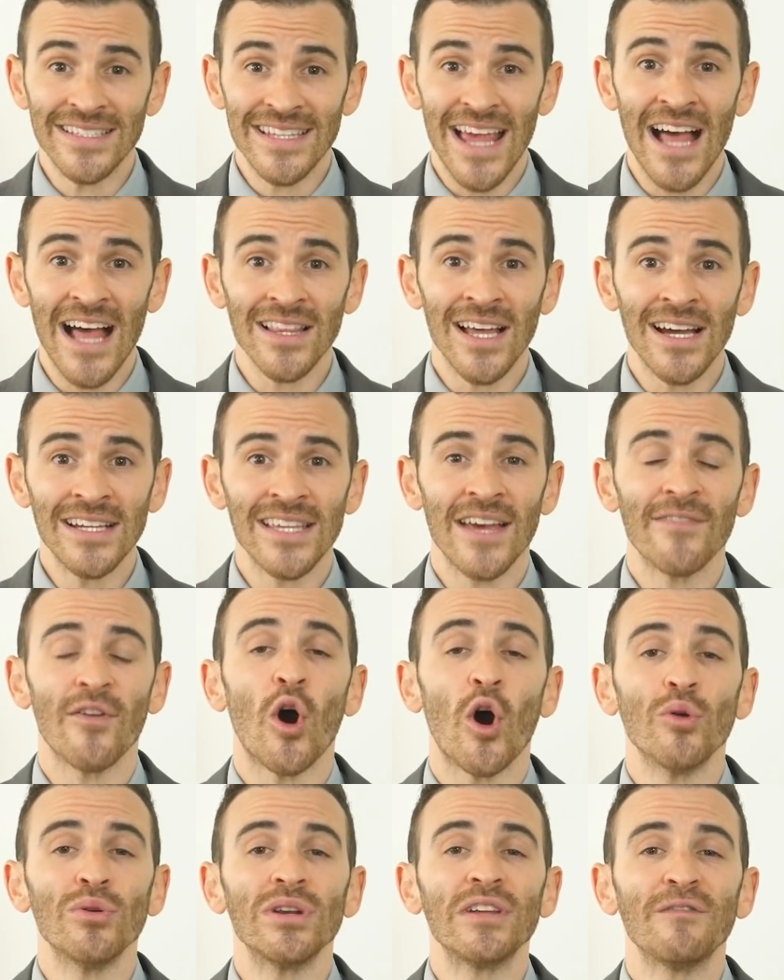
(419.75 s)
his allies have
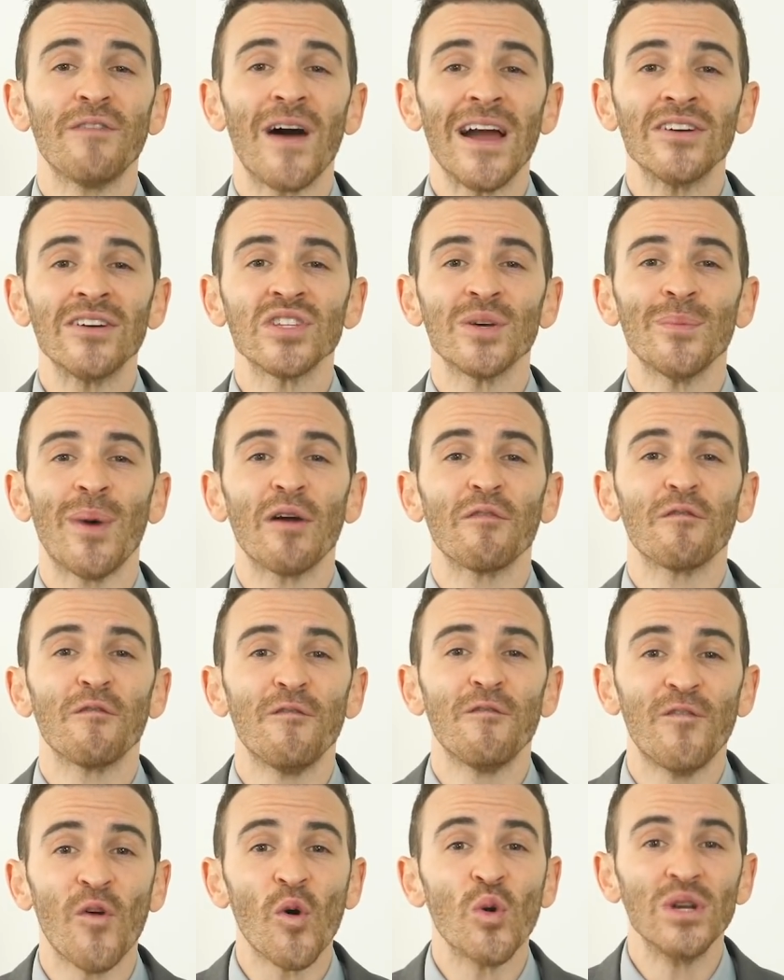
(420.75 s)
already filed about
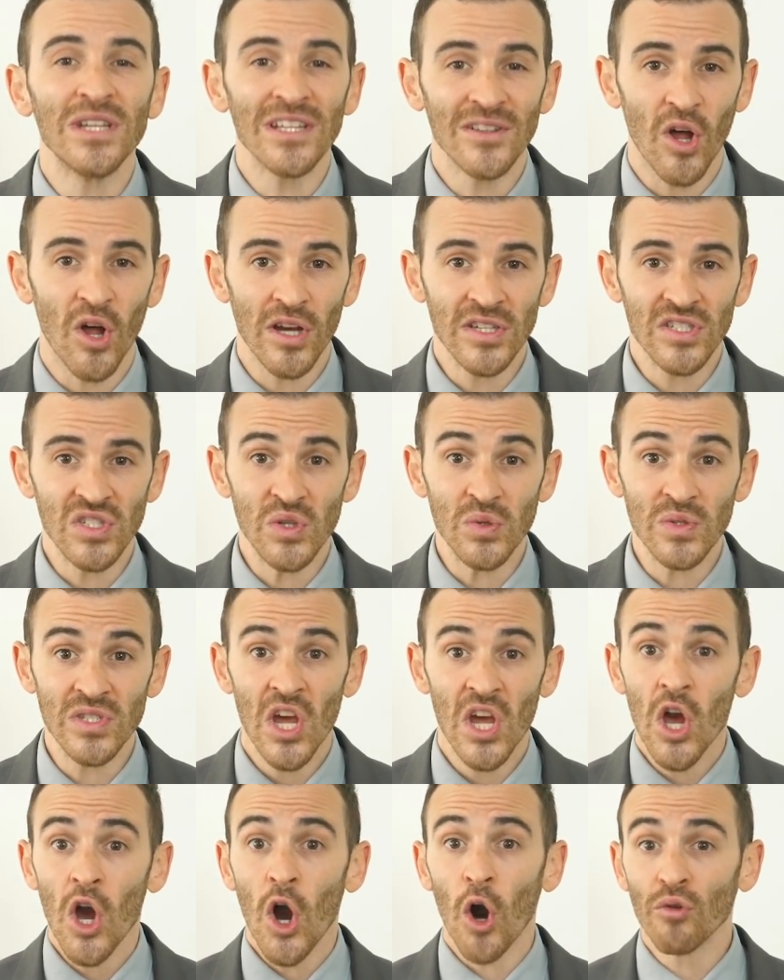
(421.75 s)
40 lawsuits,
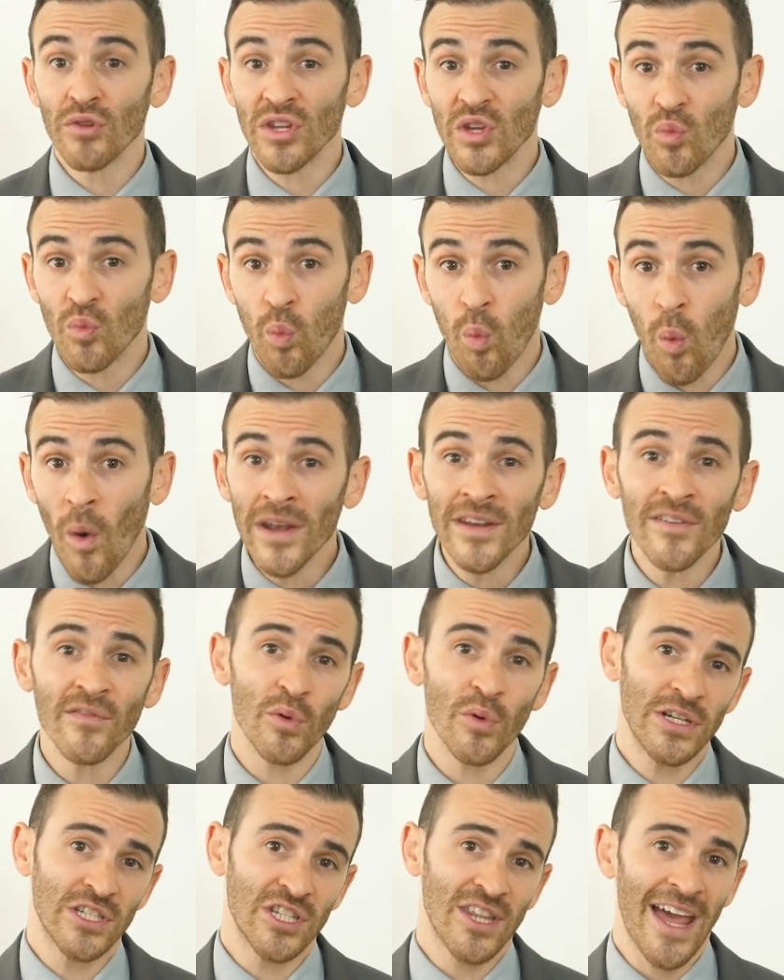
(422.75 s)
only one of
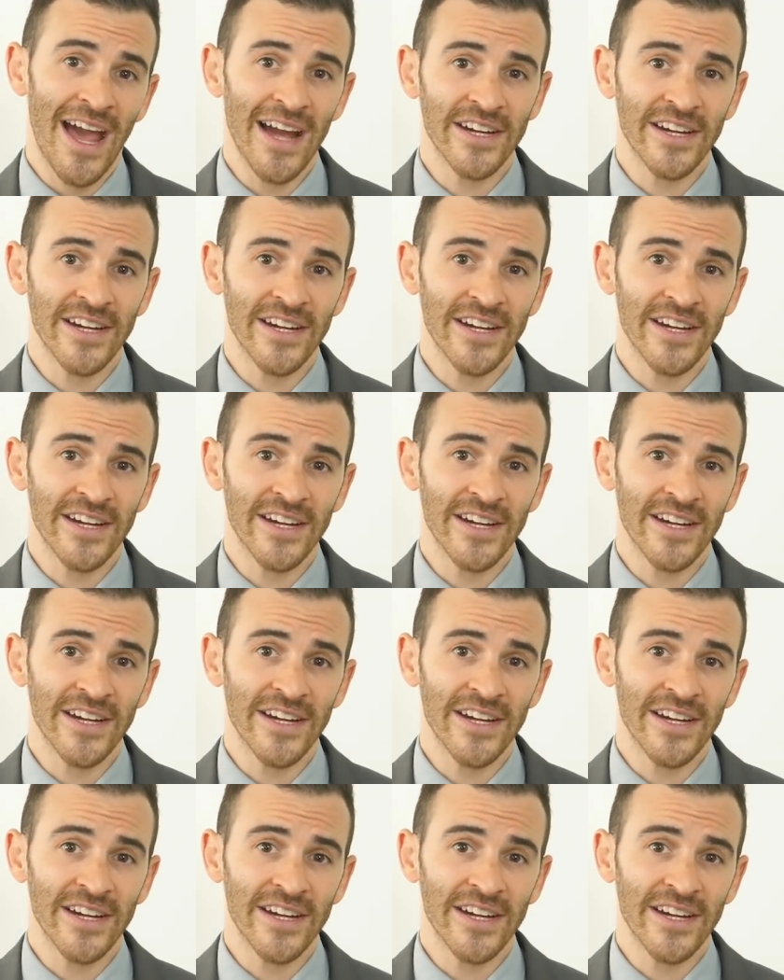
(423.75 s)
which they